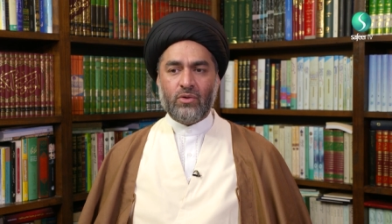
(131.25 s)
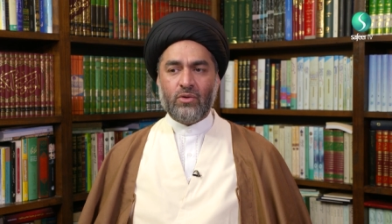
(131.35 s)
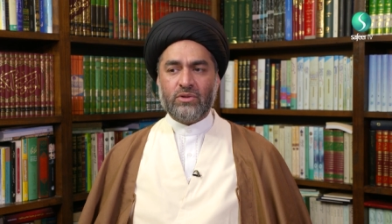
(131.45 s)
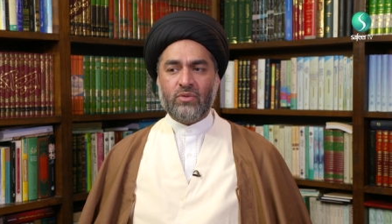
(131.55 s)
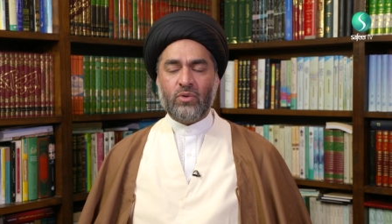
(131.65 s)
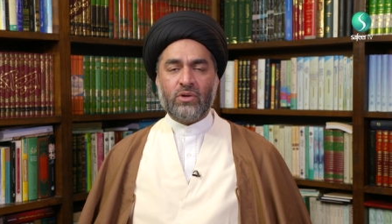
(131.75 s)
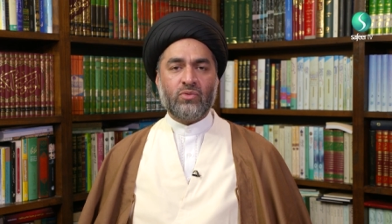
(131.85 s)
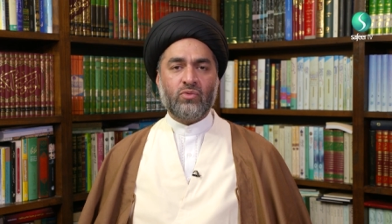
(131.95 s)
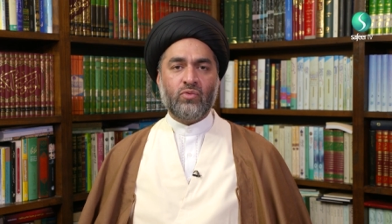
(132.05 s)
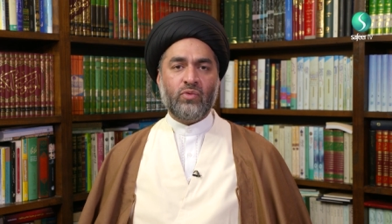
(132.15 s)
or the one
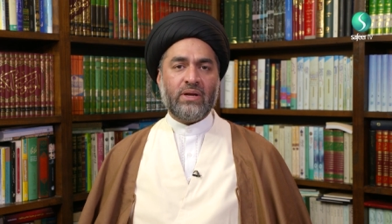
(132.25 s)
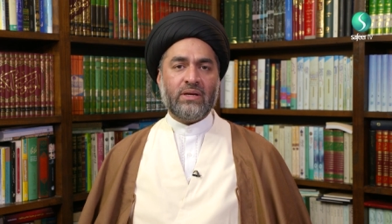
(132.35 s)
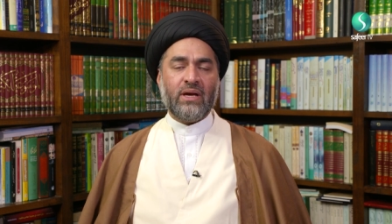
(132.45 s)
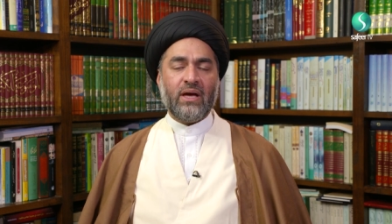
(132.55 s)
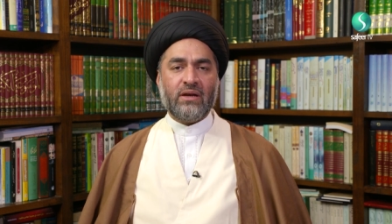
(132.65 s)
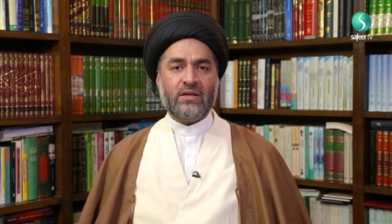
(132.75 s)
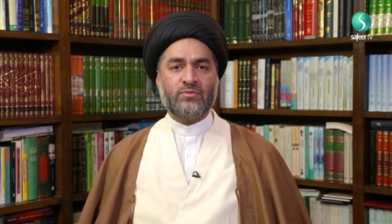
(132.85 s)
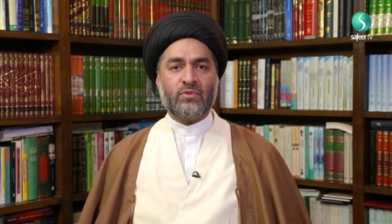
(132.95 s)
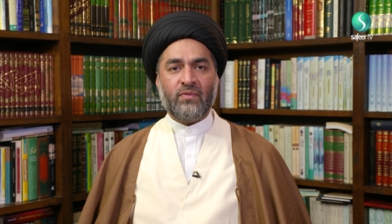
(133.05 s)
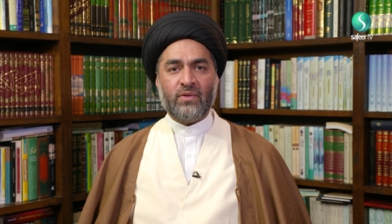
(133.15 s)
who will inherit
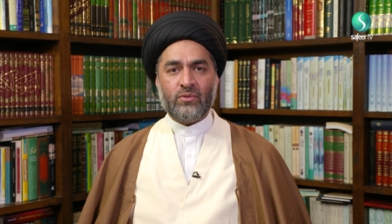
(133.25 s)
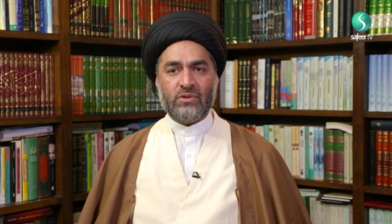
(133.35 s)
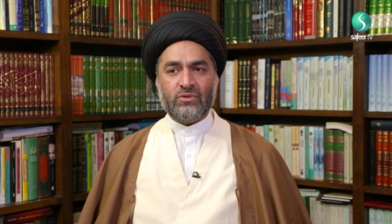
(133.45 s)
his prophethood